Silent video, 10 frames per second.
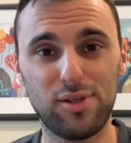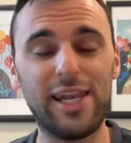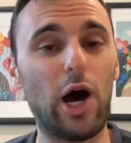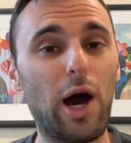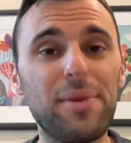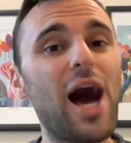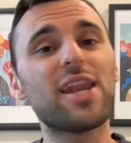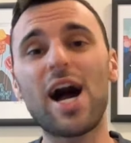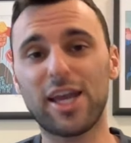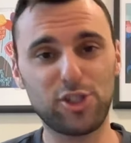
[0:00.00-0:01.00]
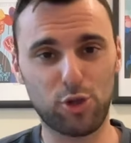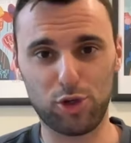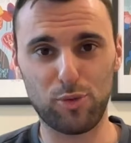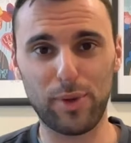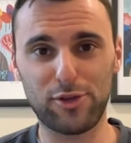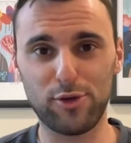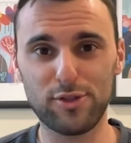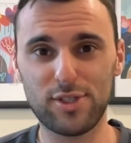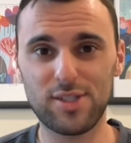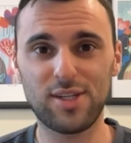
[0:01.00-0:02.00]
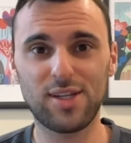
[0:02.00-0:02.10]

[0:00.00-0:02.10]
Now, I'm not knocking short-term rentals.